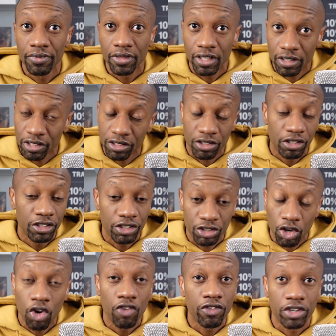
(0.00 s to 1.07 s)
The search is
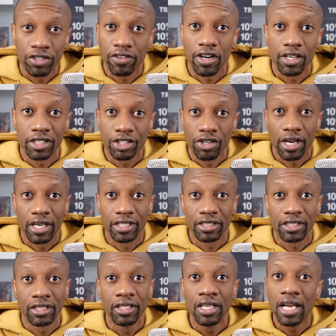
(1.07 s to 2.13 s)
over as far as
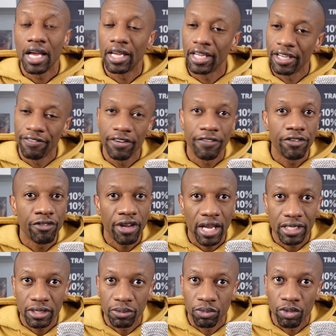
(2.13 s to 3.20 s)
strategy. Even if you've had
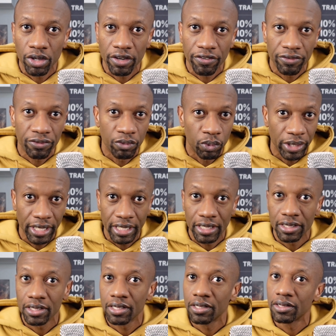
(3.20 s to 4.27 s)
some rough
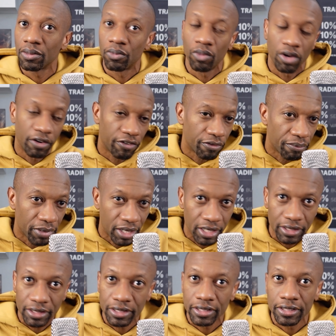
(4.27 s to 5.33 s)
weeks, some rough
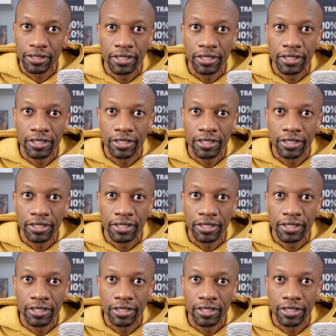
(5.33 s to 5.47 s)
months,